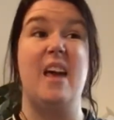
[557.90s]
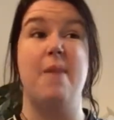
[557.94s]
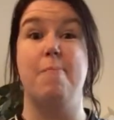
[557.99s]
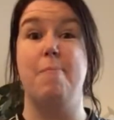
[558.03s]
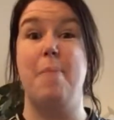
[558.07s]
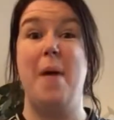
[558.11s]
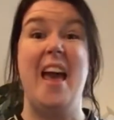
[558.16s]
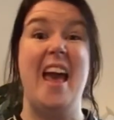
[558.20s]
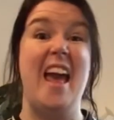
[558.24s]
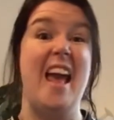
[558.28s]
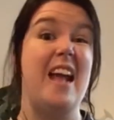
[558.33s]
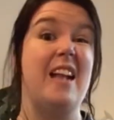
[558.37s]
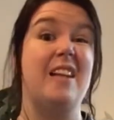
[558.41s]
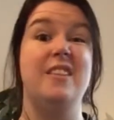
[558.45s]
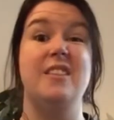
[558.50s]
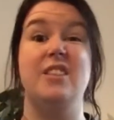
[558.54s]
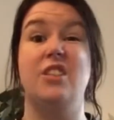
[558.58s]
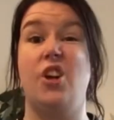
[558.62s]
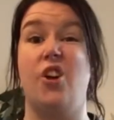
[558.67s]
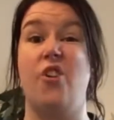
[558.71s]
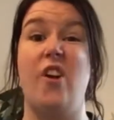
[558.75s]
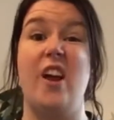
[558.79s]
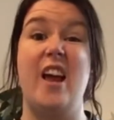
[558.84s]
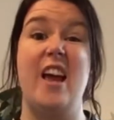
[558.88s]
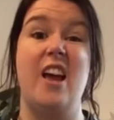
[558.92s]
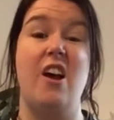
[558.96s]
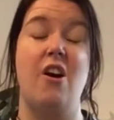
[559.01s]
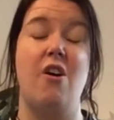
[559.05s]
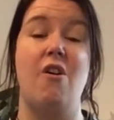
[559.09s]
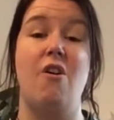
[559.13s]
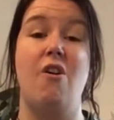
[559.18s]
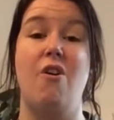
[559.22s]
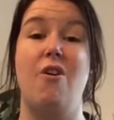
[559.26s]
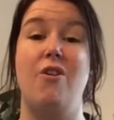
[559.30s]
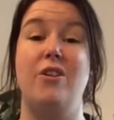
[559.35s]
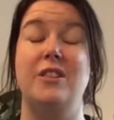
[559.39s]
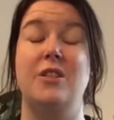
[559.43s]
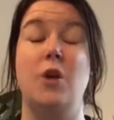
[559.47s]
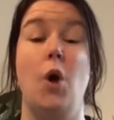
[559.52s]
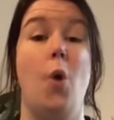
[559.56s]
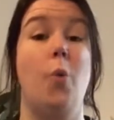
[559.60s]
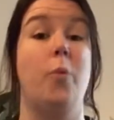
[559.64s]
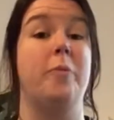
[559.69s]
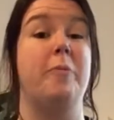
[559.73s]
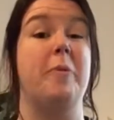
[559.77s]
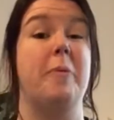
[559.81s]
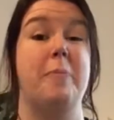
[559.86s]
pens, crayons.
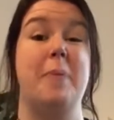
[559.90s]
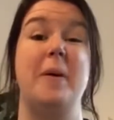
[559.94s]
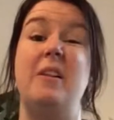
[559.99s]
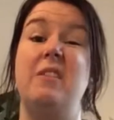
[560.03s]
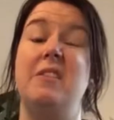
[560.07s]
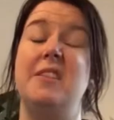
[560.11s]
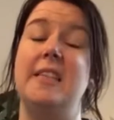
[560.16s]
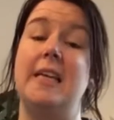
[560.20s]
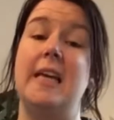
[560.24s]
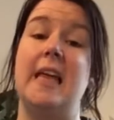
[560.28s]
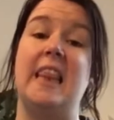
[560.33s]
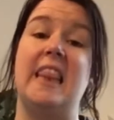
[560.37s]
We'll be building